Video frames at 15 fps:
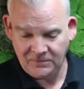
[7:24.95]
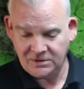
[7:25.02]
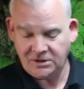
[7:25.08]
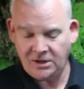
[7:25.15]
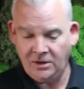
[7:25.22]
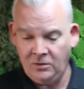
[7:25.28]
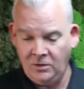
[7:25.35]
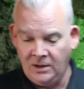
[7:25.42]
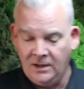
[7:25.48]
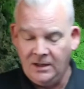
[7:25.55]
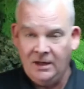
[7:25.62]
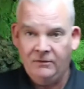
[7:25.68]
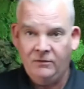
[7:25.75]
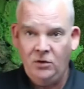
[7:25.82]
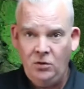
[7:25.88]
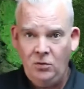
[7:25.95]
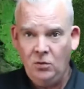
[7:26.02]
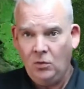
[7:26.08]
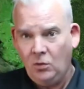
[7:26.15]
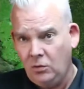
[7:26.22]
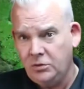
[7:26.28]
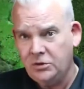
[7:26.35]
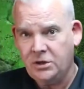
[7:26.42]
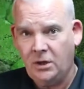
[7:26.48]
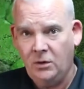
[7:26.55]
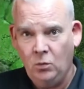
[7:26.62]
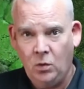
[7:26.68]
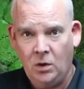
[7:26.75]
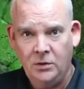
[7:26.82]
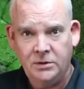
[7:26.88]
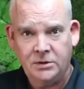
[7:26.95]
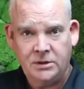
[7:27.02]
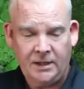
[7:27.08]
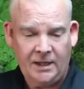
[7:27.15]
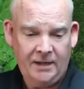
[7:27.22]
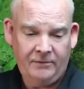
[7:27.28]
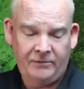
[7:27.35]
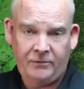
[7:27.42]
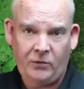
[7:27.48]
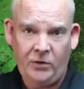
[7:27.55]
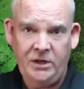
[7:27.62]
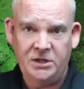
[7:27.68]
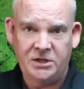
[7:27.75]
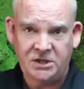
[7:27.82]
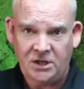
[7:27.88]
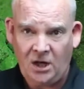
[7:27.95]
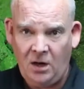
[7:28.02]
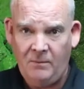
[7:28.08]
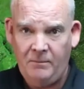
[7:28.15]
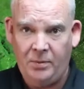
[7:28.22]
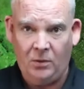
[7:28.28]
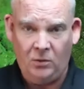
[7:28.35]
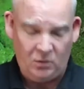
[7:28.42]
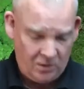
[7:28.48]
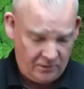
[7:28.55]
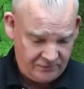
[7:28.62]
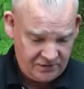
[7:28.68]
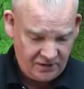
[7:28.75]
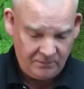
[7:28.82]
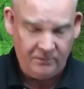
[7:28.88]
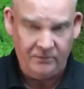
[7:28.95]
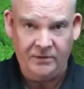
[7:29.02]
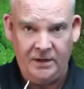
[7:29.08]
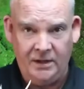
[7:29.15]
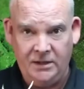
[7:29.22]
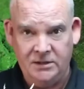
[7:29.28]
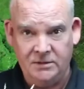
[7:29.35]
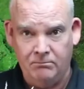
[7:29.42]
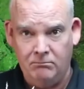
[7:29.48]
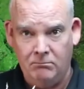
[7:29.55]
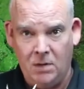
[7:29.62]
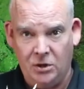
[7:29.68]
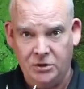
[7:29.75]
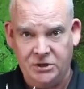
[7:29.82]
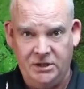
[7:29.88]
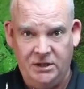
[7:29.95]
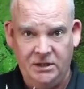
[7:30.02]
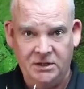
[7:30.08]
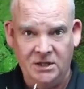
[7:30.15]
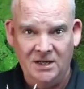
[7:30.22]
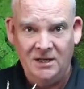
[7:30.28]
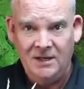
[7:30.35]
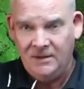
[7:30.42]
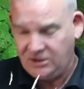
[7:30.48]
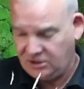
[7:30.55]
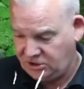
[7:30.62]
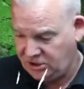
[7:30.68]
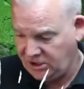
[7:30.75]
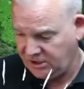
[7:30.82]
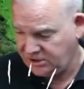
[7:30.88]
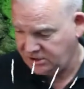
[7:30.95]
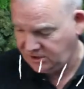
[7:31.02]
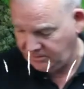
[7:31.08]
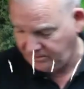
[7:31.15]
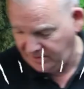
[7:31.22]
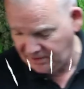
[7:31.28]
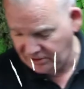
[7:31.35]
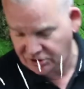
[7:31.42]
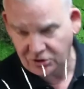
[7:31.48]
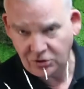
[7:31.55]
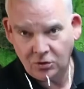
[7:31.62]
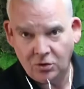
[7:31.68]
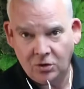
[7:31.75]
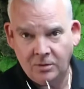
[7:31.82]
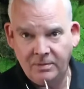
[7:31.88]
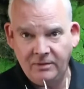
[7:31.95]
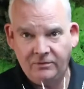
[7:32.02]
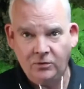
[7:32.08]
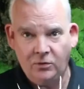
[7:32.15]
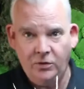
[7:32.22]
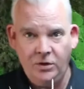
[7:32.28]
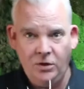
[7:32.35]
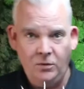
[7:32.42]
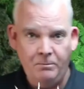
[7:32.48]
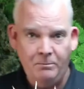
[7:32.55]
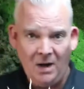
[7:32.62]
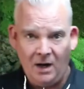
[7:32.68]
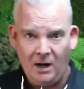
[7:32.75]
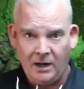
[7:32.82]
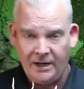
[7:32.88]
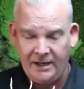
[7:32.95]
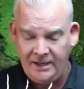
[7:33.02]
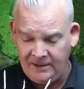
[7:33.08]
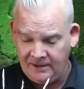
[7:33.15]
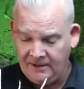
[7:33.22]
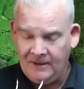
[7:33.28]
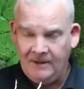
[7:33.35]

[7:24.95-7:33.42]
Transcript: So if you also want a free sample of some of these mosses, just to be sure before you buy,